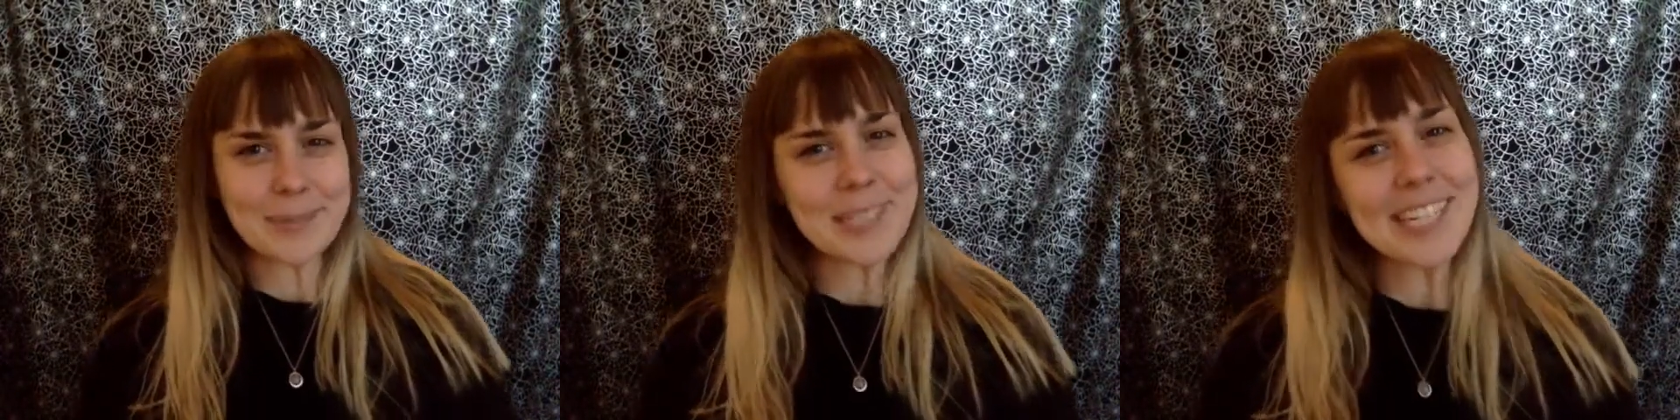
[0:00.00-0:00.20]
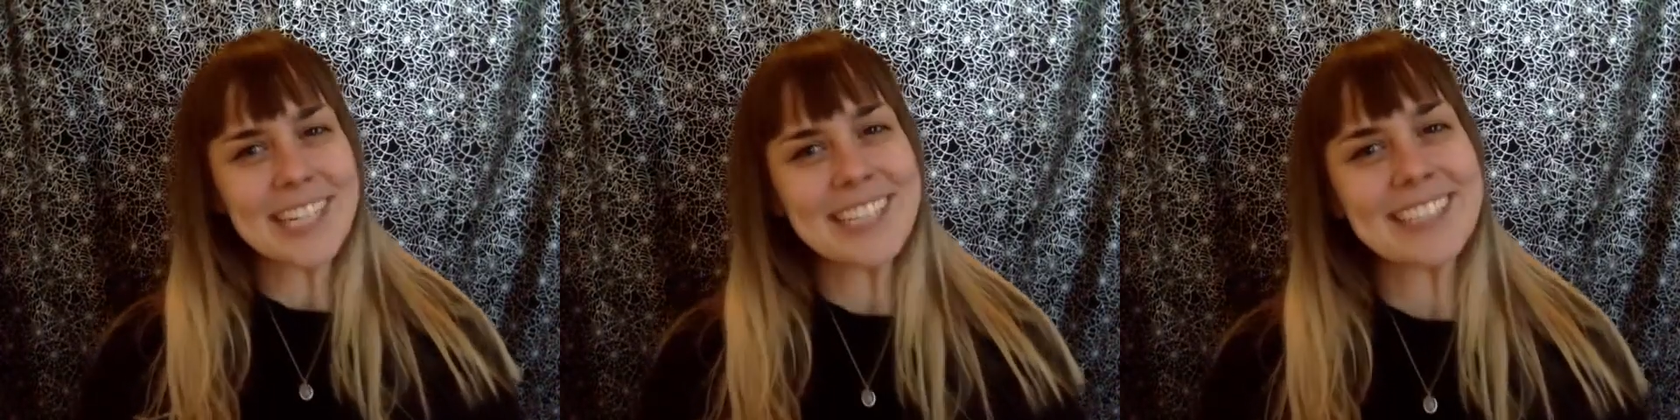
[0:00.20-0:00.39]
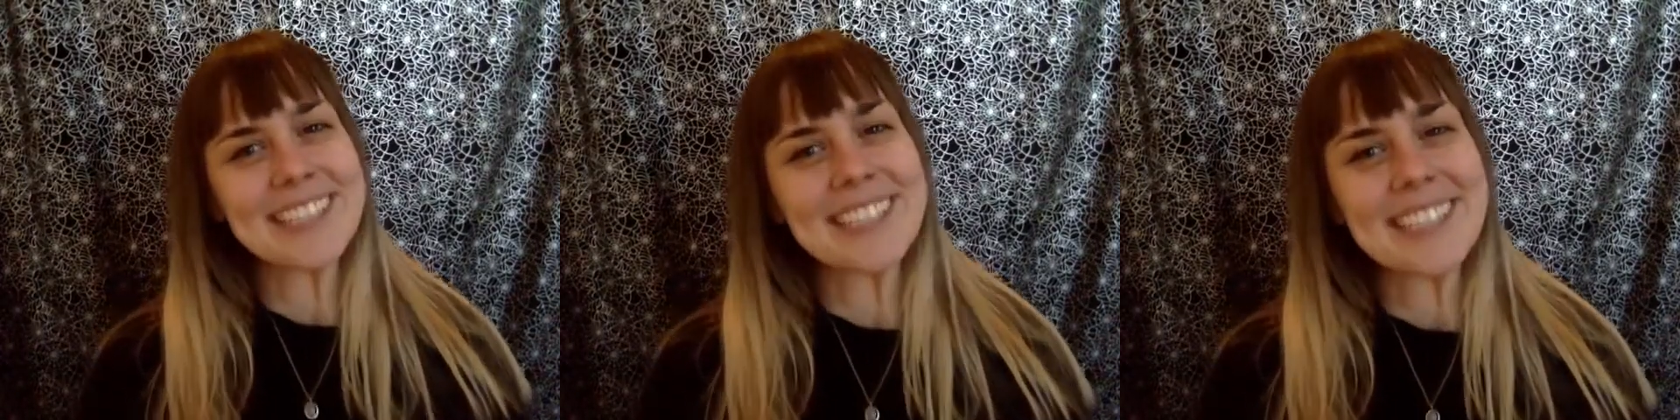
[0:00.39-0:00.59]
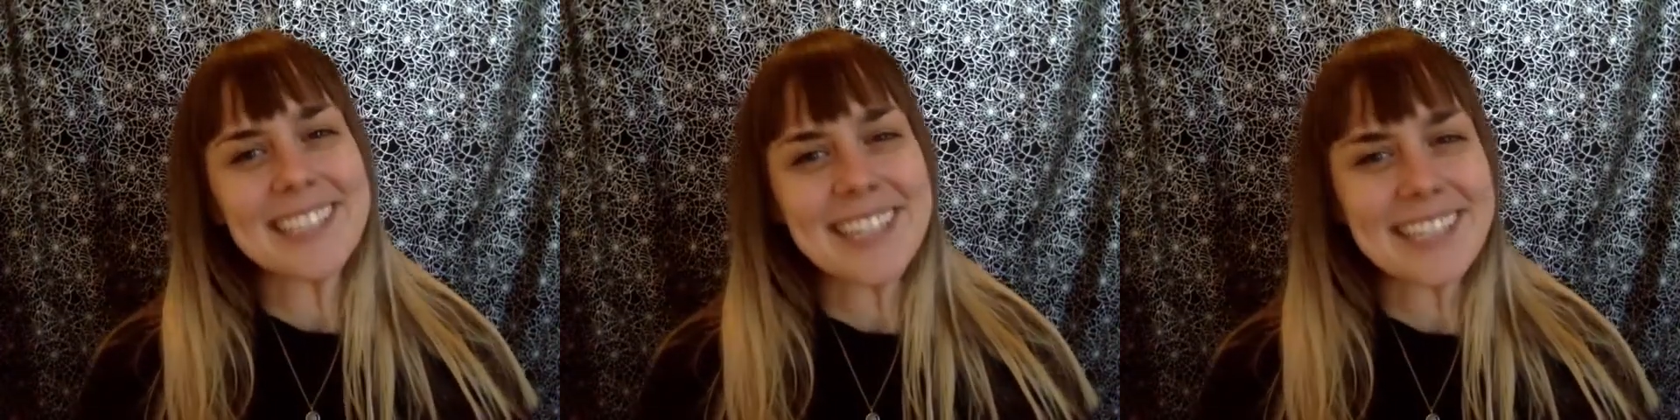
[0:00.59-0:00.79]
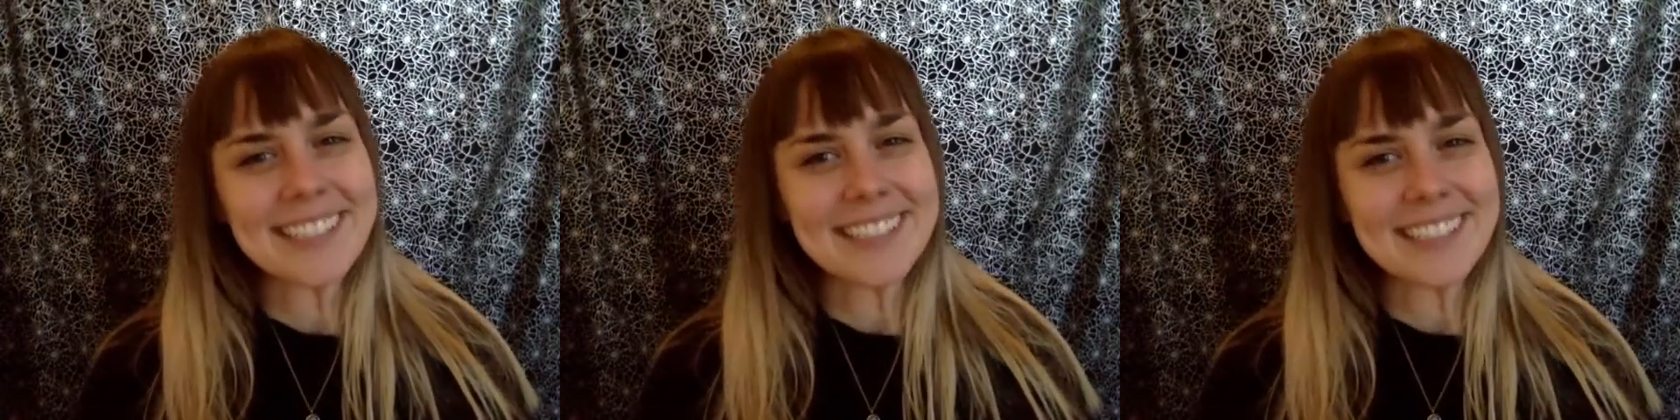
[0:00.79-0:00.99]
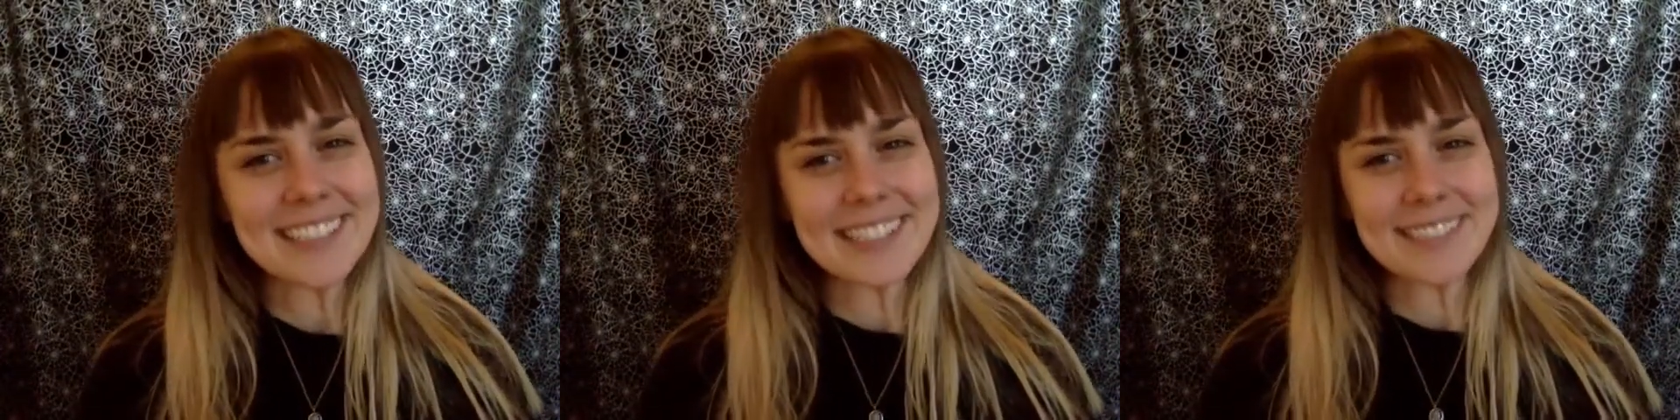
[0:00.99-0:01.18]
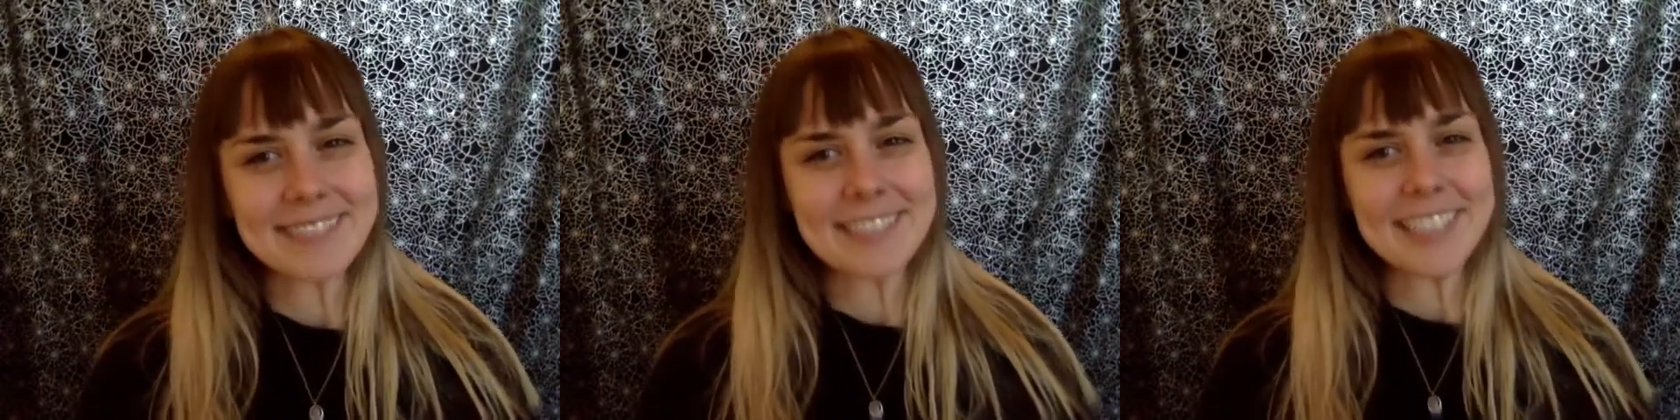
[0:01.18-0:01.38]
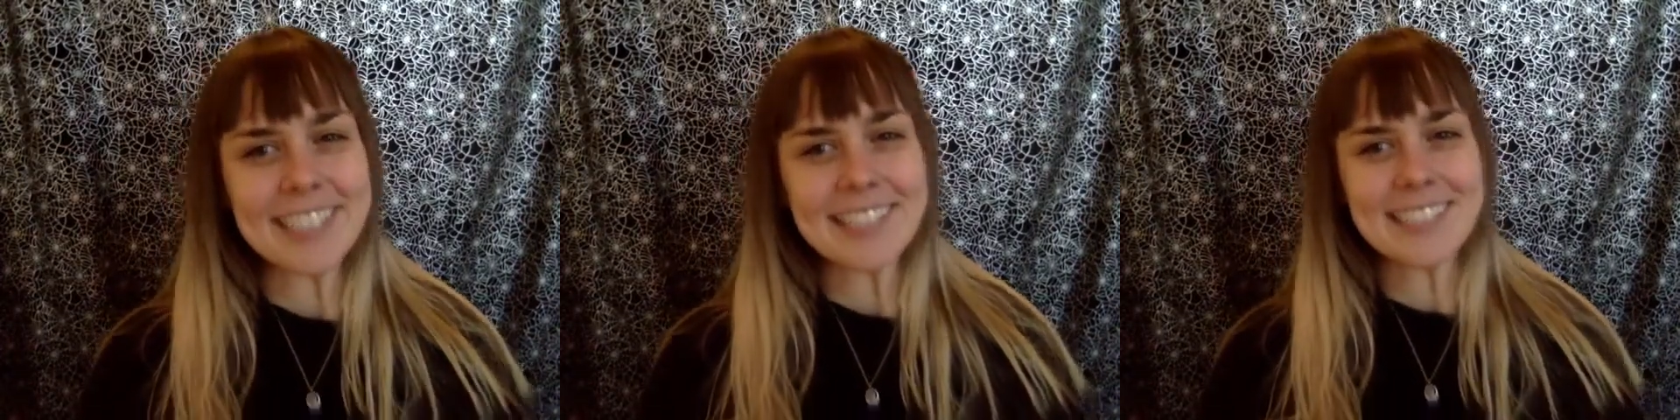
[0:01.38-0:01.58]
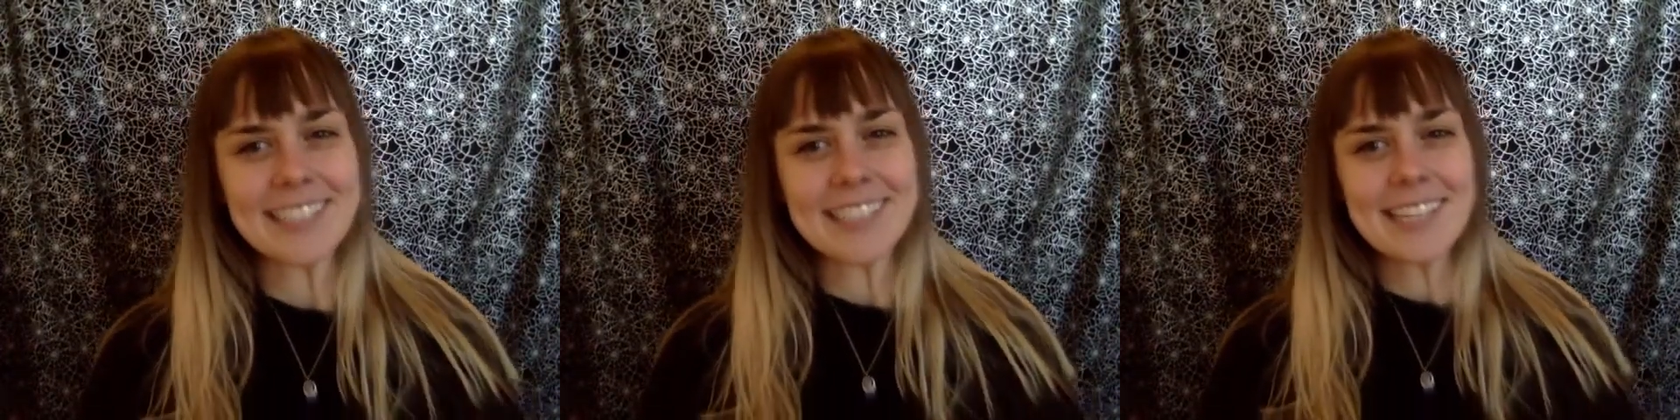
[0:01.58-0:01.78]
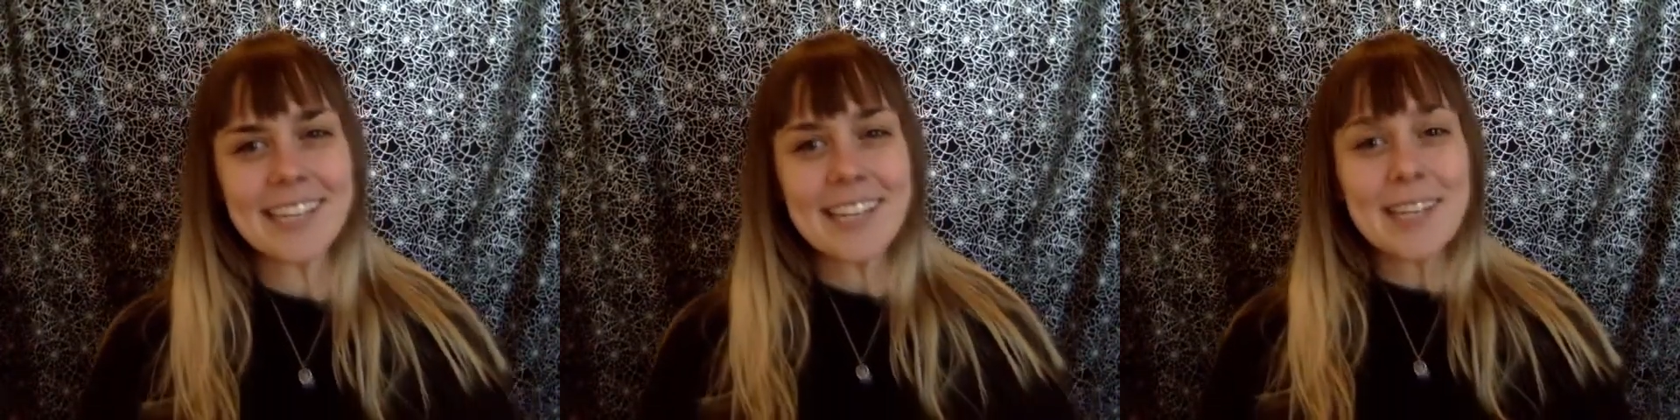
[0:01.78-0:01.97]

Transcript: Would I say that to their face?